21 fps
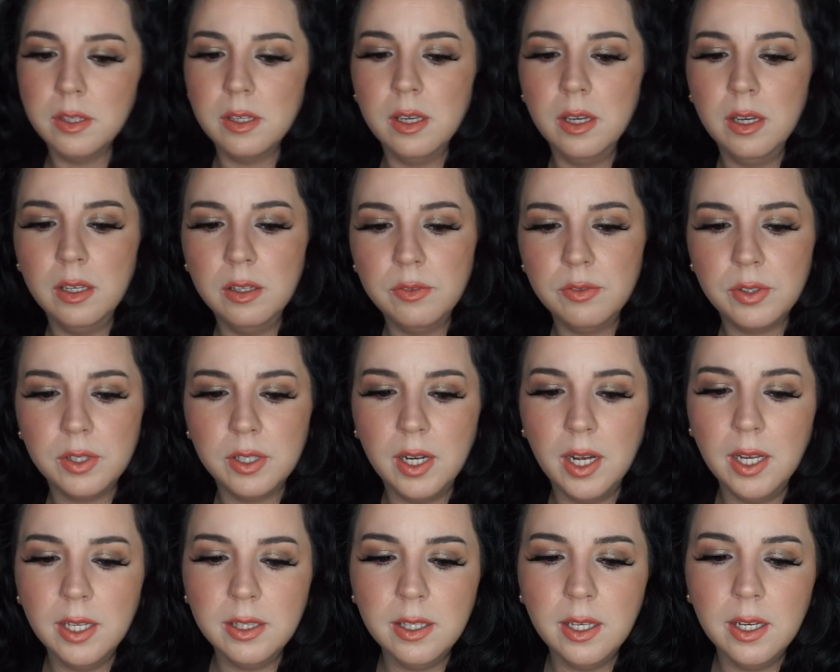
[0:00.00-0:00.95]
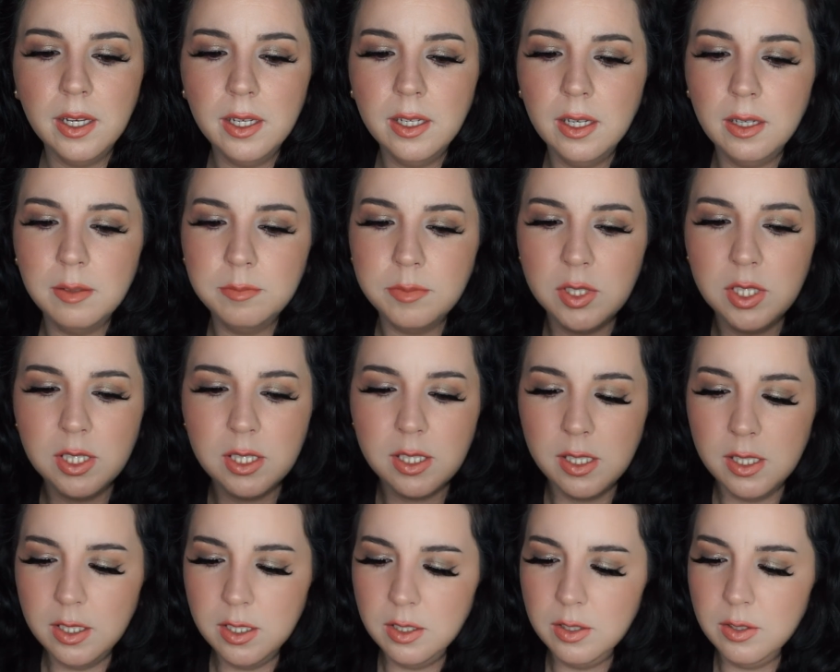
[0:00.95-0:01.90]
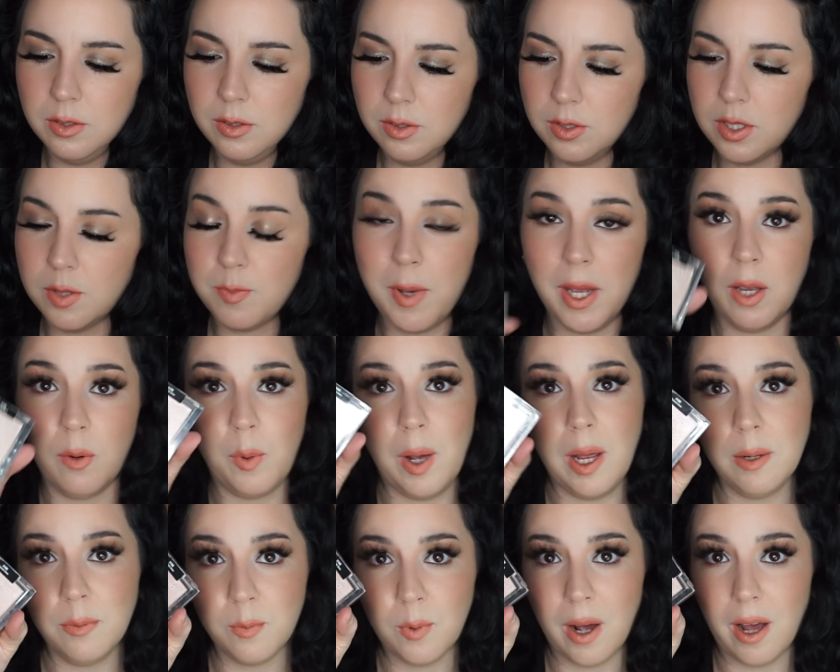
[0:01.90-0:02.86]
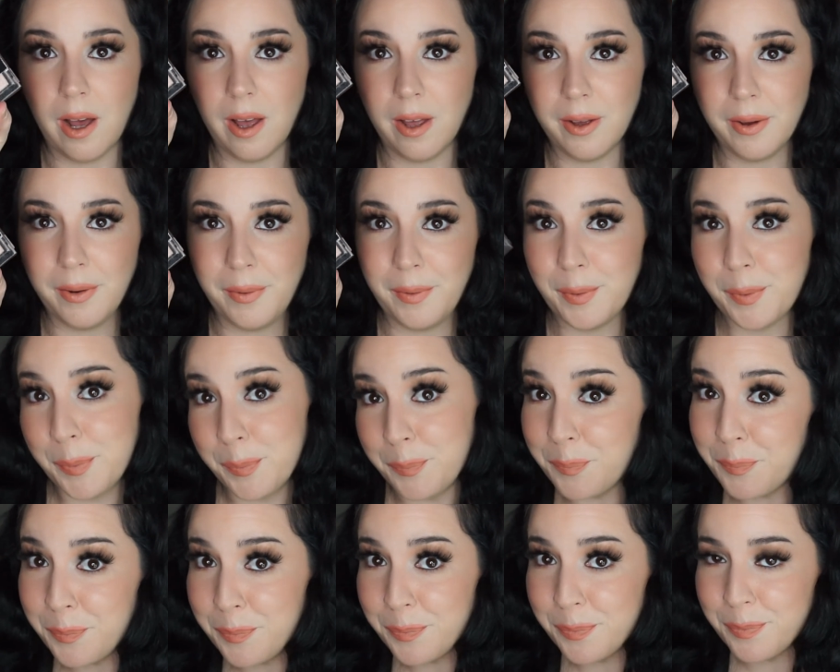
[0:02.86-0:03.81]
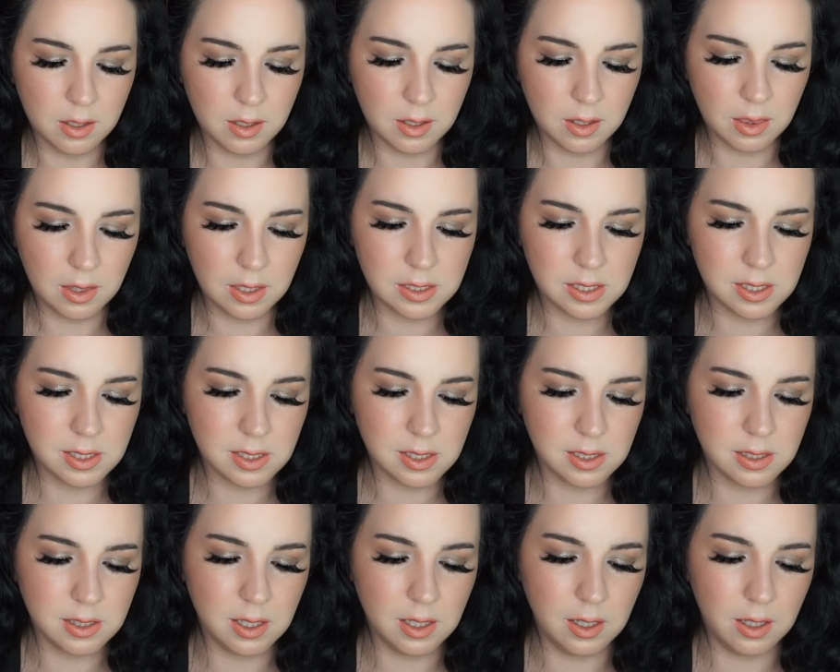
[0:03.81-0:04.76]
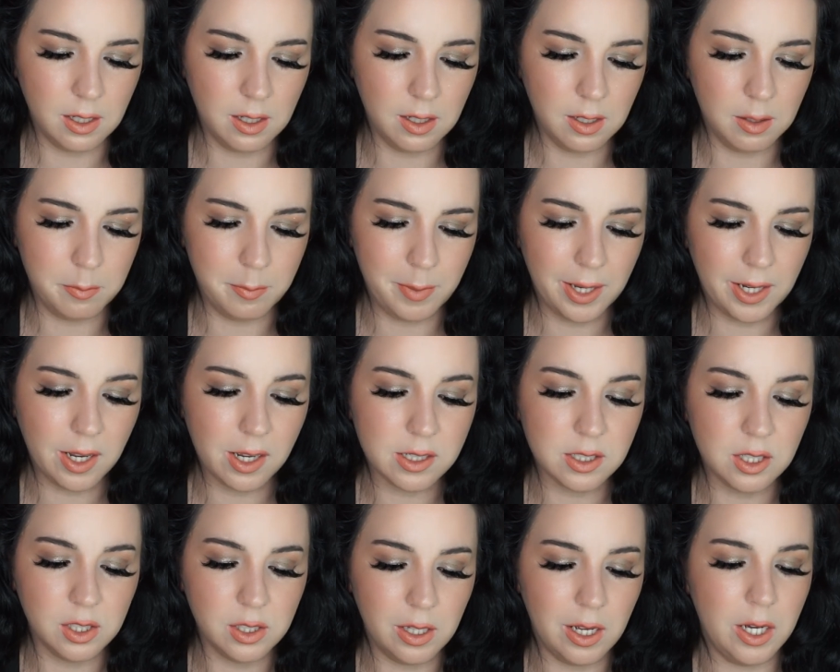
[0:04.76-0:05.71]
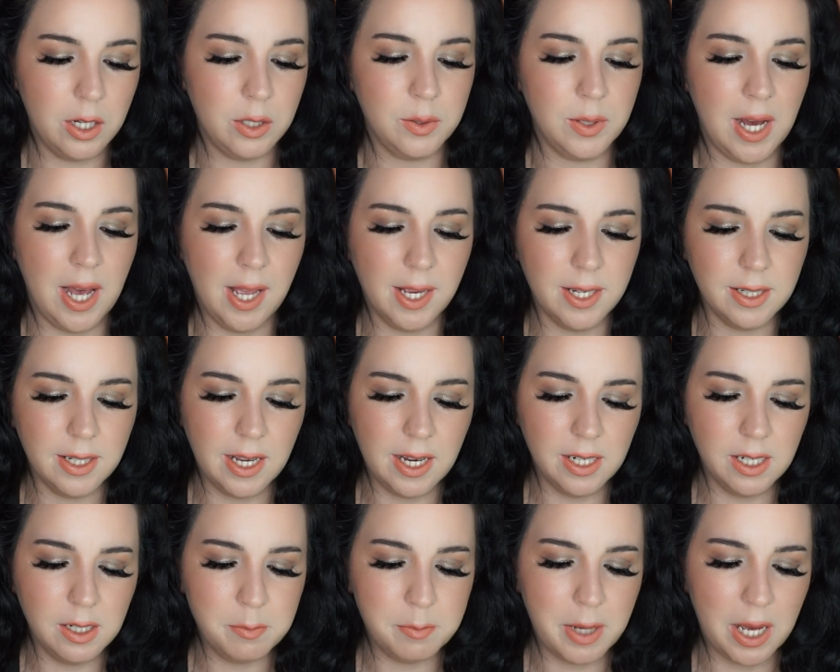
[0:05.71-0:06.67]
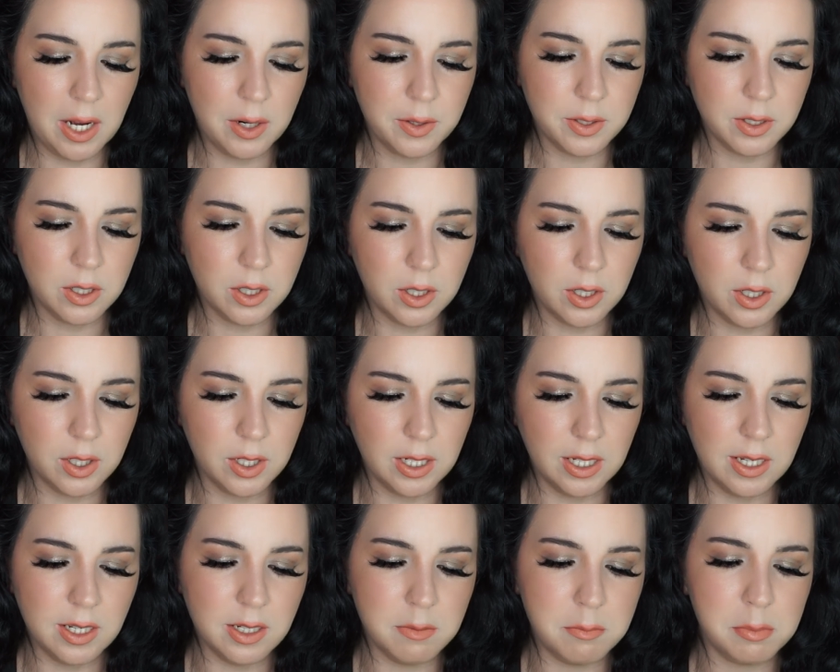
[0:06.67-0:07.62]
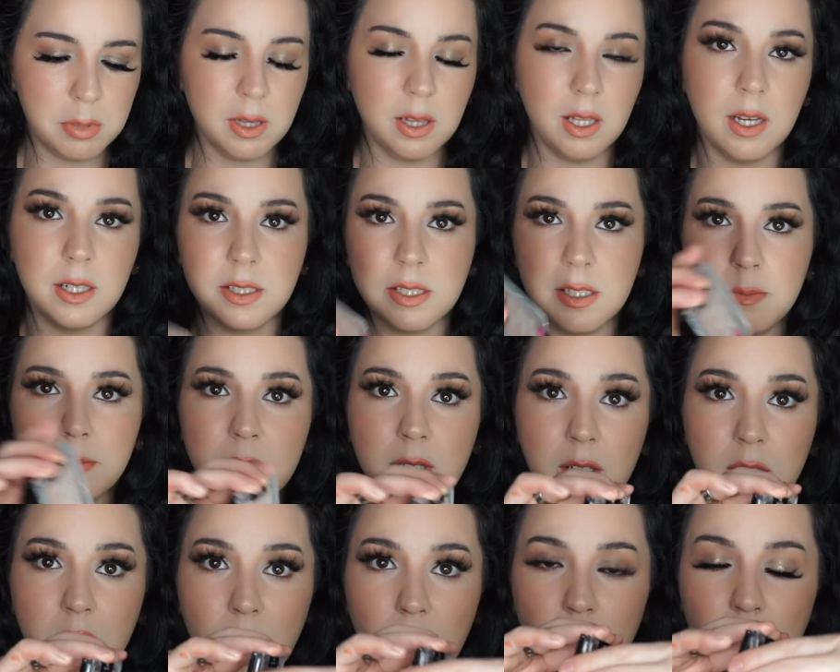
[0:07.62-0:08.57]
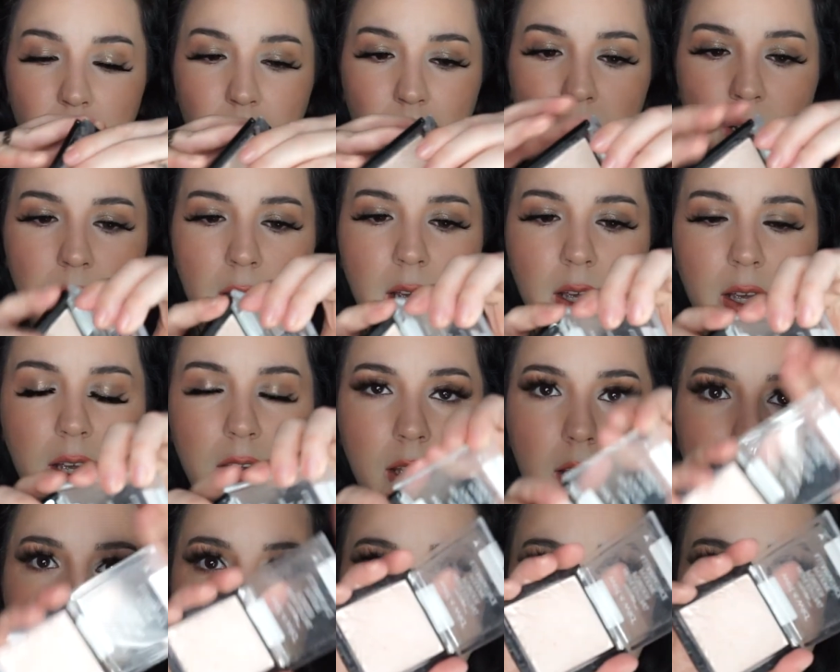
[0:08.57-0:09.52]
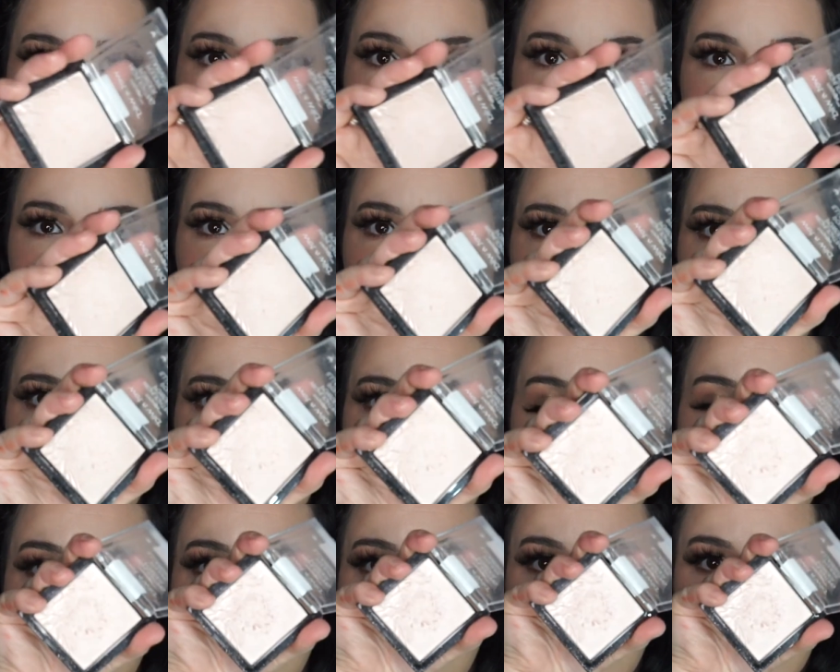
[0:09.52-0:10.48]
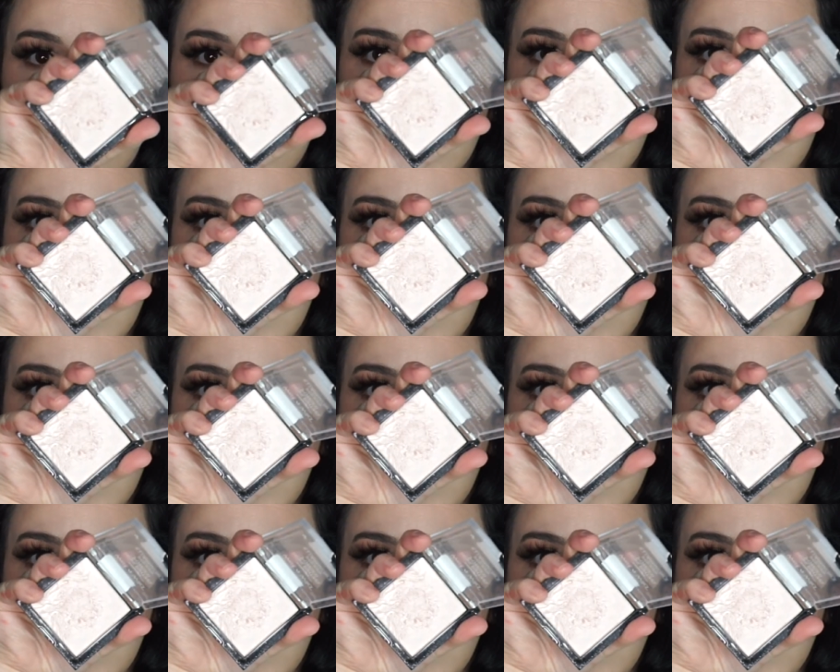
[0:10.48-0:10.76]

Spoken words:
And for highlight, I'm just gonna use my Wet n Wild. This is the Mega Glow highlighting powder in Blossom Glow, and this is very like,